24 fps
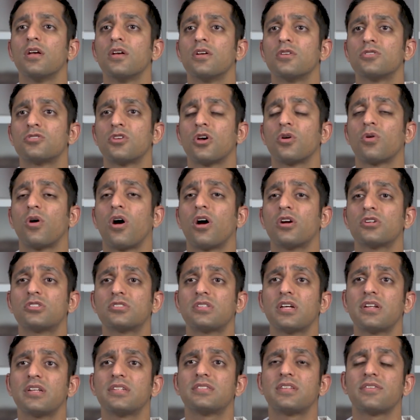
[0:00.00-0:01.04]
So our
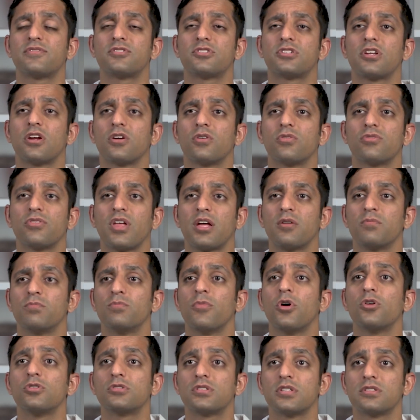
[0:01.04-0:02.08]
studies have shown that
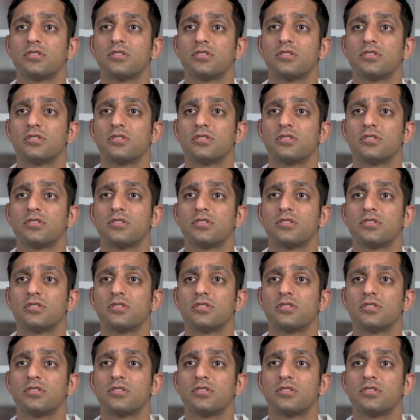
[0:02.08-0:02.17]
most